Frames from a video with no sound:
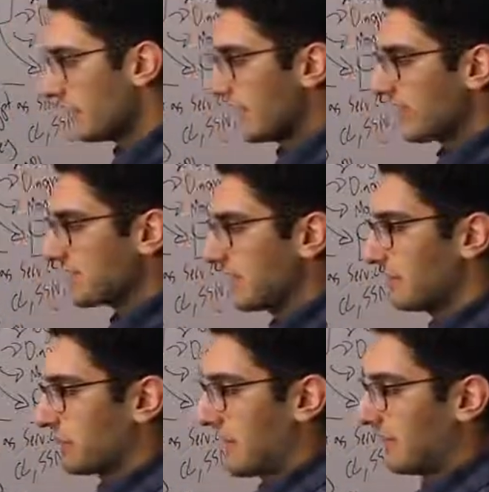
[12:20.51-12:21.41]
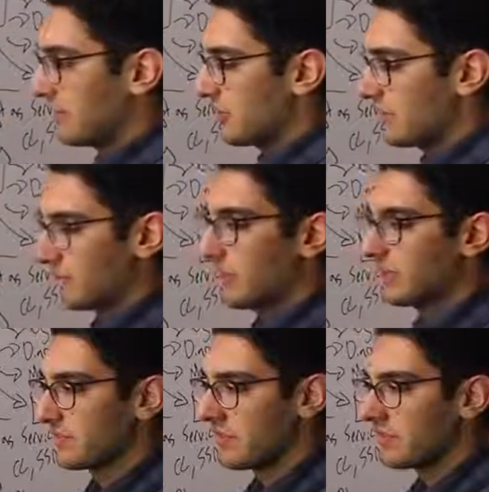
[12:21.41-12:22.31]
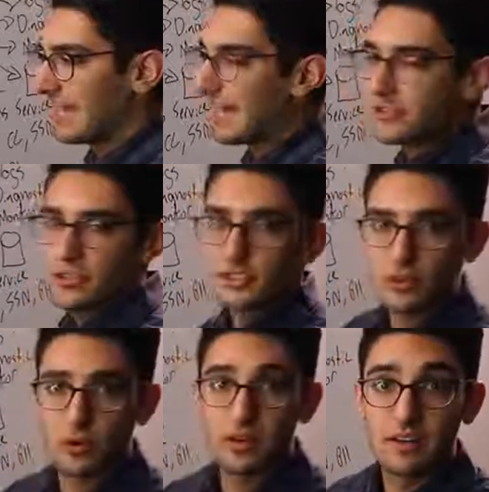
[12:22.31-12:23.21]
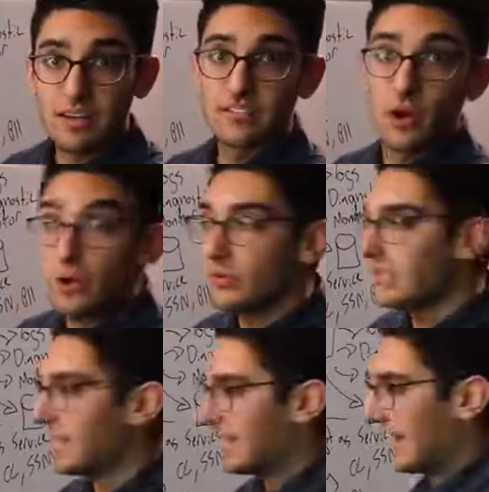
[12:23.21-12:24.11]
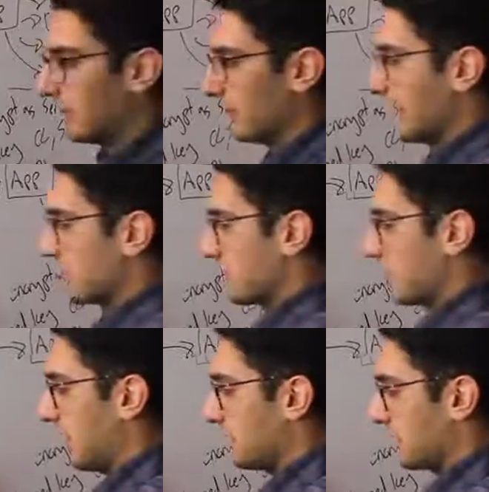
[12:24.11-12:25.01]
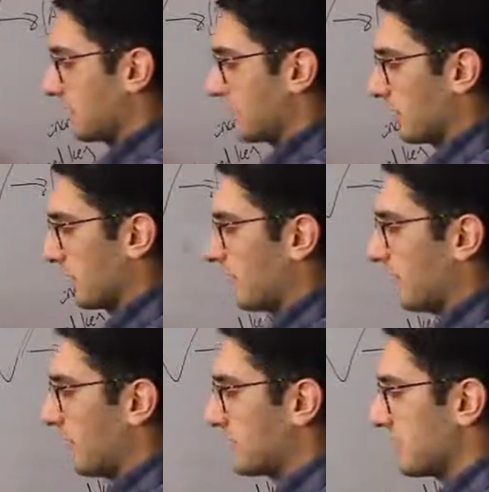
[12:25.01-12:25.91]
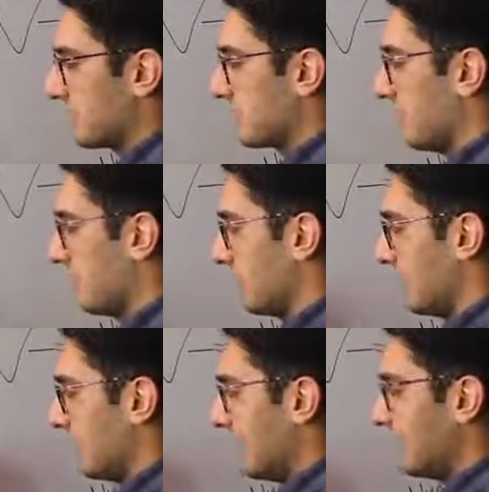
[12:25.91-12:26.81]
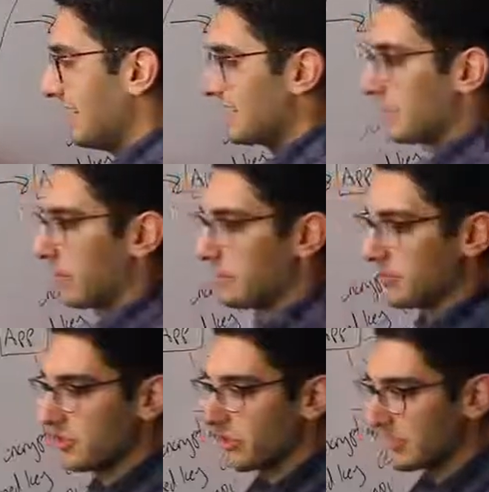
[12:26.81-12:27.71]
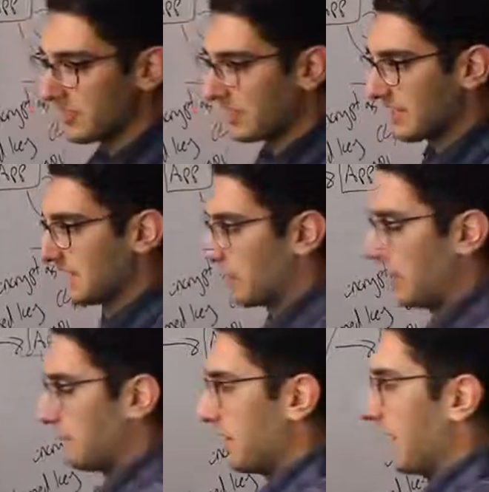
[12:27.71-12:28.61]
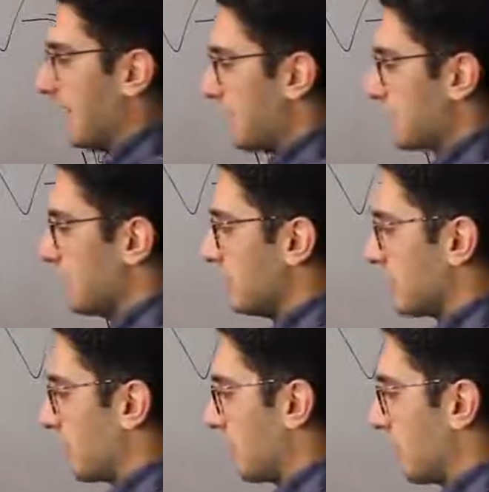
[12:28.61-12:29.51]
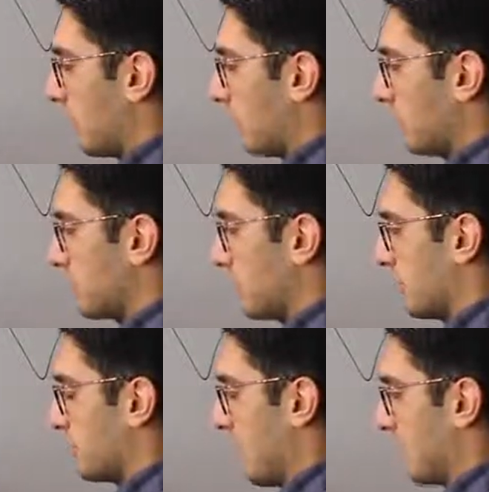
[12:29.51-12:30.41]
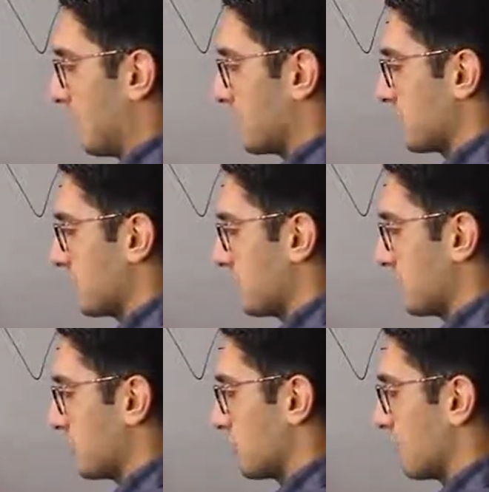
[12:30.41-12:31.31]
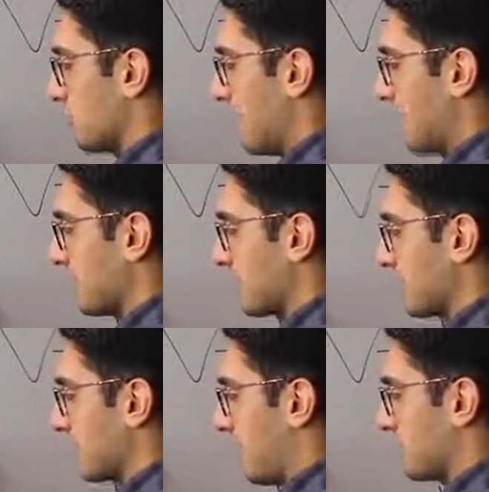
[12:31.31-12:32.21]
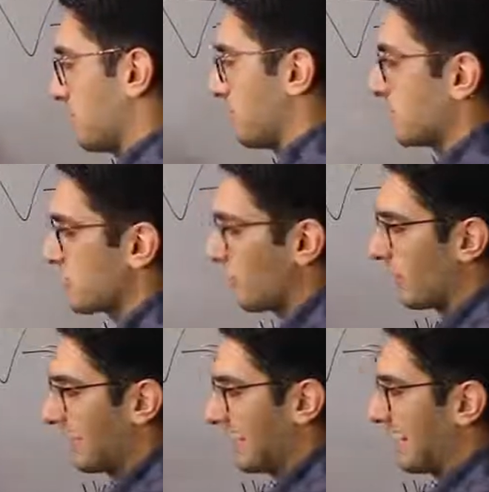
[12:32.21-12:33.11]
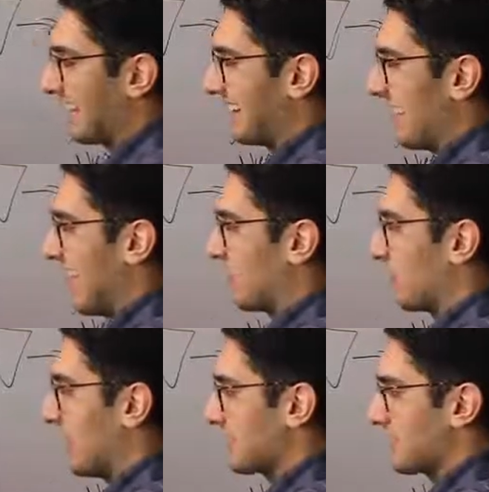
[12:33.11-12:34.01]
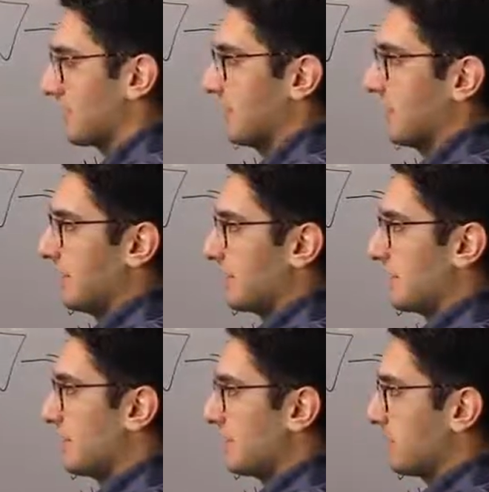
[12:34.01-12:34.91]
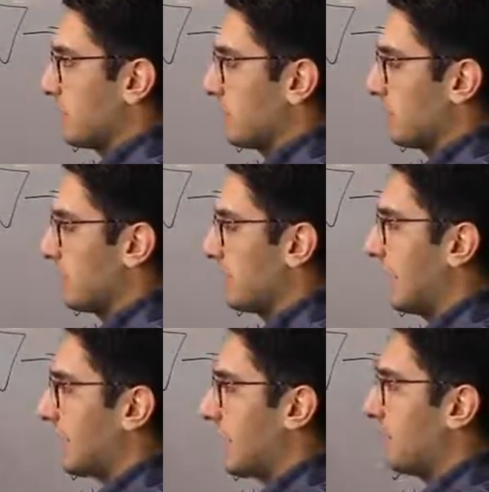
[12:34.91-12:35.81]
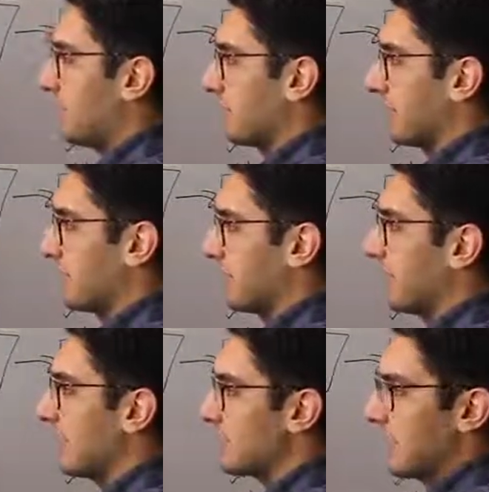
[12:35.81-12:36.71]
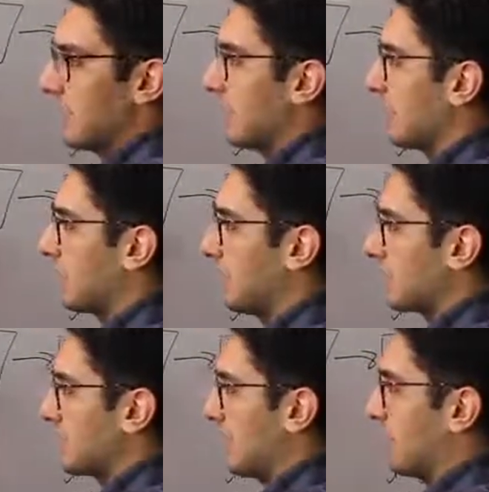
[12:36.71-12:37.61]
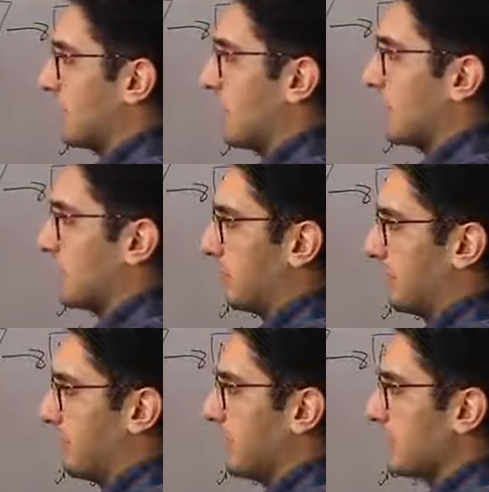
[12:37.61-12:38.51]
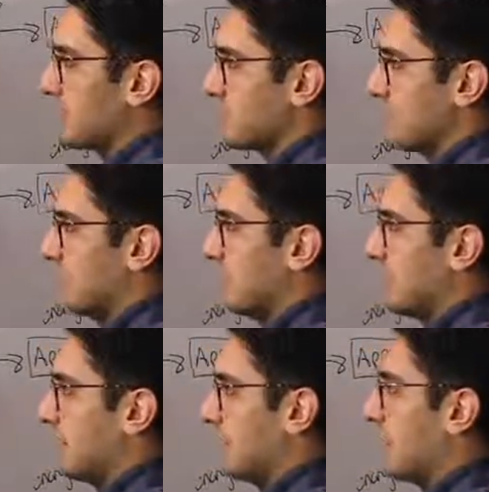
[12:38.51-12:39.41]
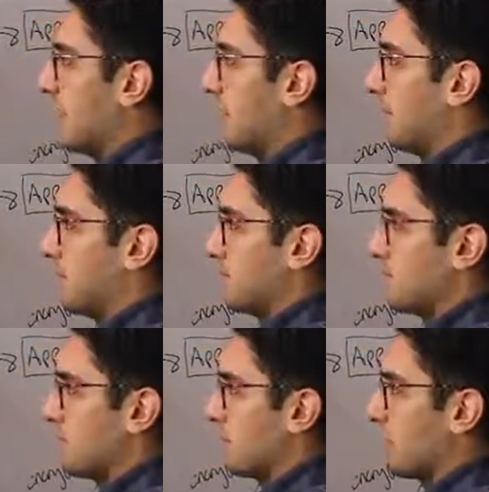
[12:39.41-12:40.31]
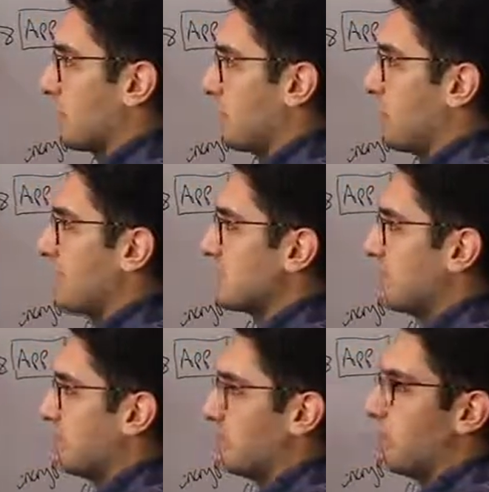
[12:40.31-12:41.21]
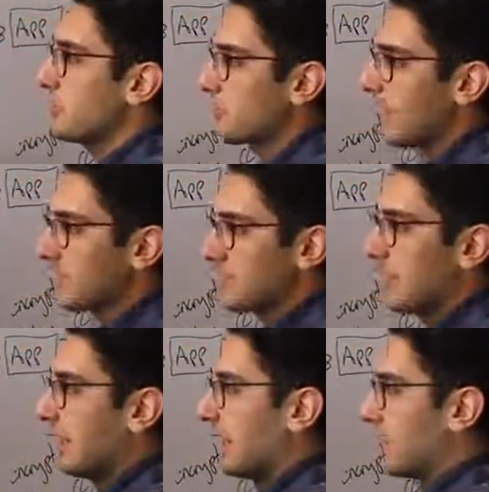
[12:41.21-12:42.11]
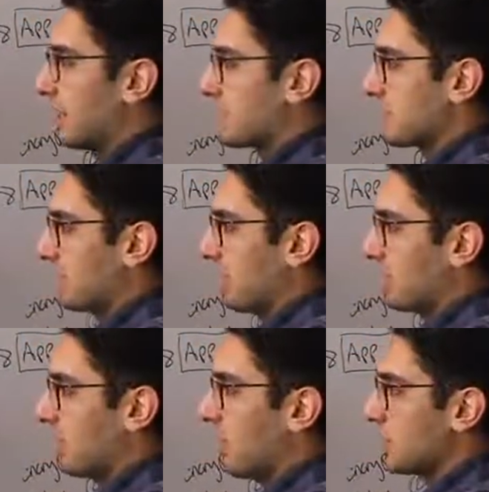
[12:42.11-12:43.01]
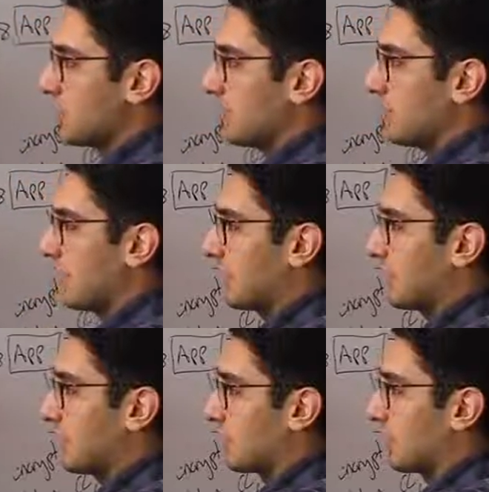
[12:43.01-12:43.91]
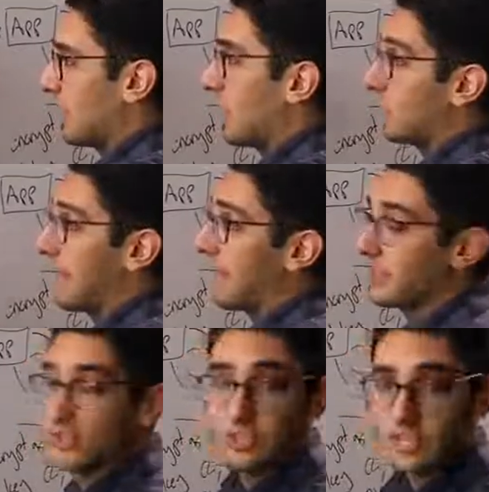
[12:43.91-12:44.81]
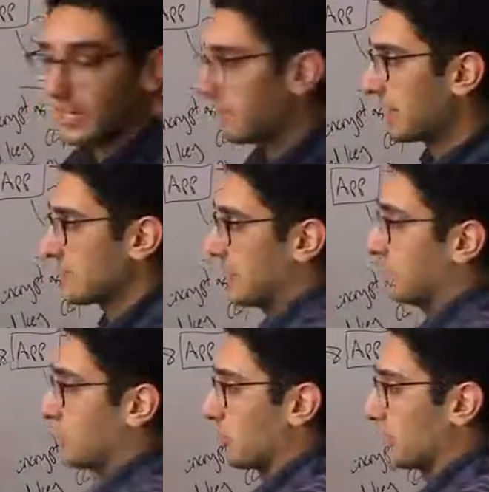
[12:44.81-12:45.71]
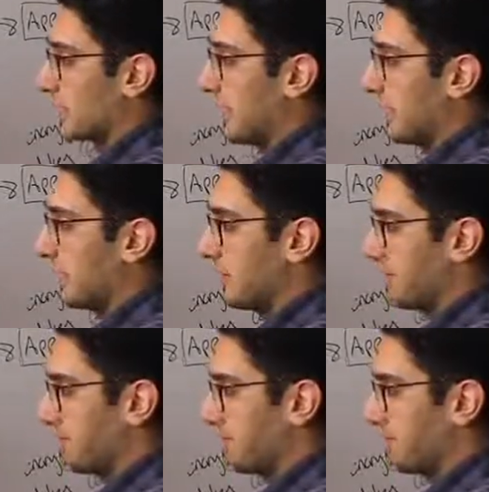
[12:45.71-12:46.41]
The next level challenge is where does Vault actually store its own data at rest, right? So if we're going to read and write secrets to Vault, it needs to be able to store these things somewhere. And so these are what we call storage backends. So storage backends are responsible for storing data at rest. So this can be really a couple of different things. It could be a standard RDBMS, MySQL Postgres. It could be a system like Consul. It could be a cloud-managed database like Google Spanner.